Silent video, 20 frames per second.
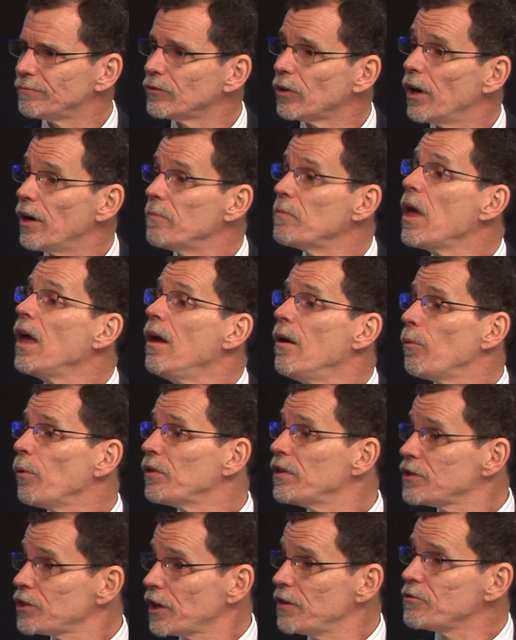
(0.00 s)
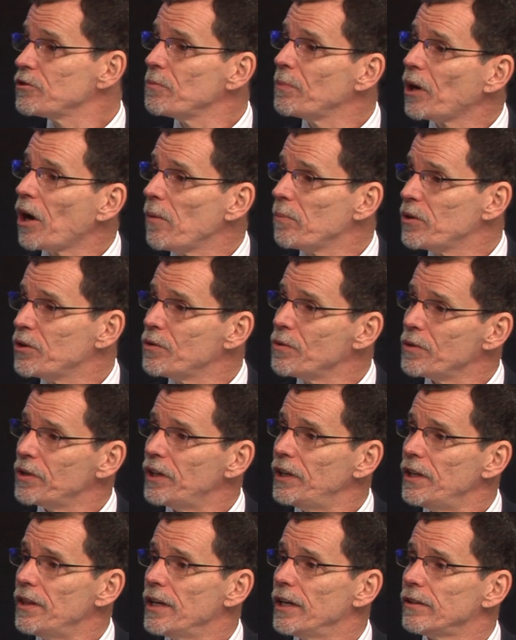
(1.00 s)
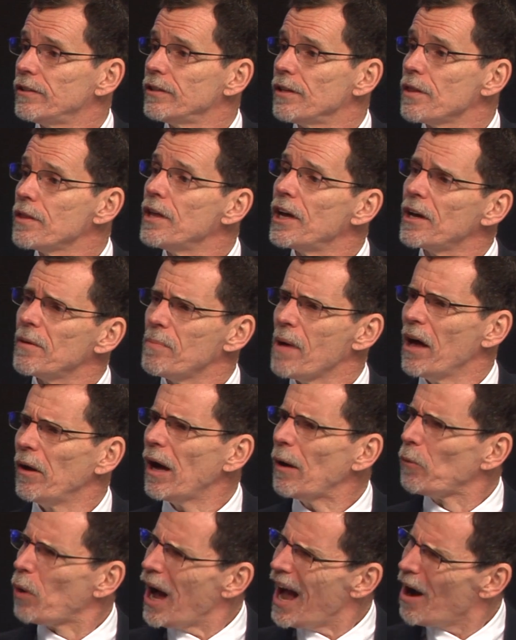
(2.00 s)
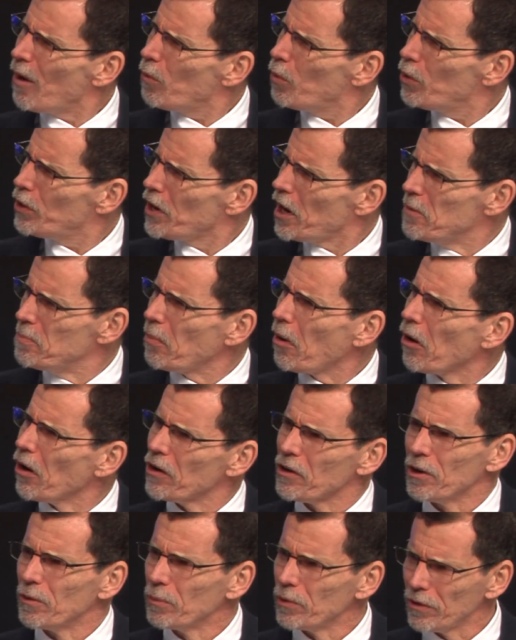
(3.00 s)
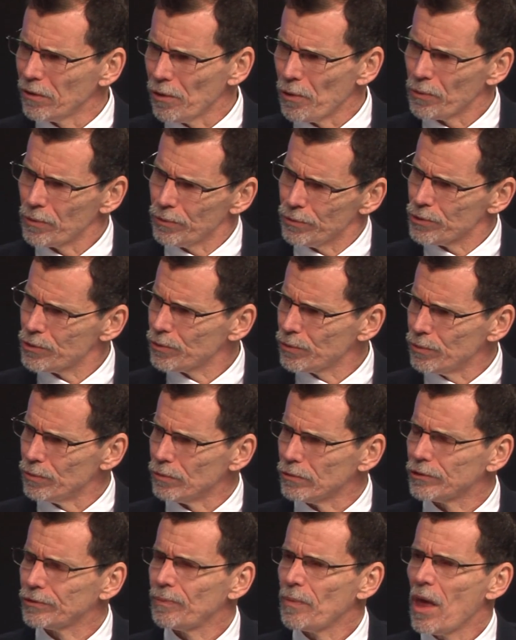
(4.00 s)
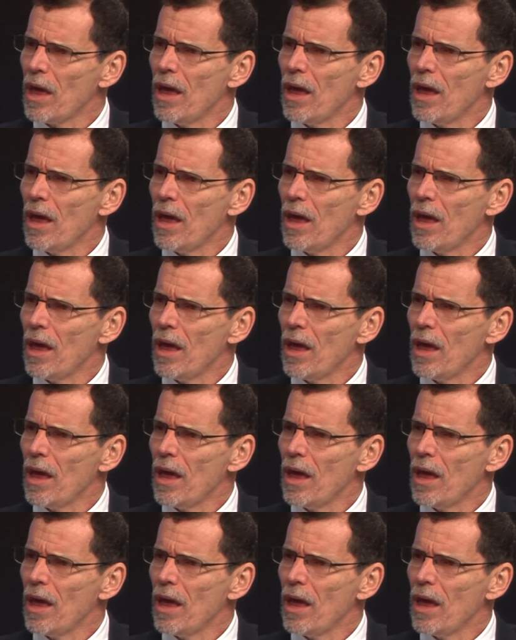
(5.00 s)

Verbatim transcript: Right? Well, this gives them an opportunity then to think about, well, how would I partner with local schools?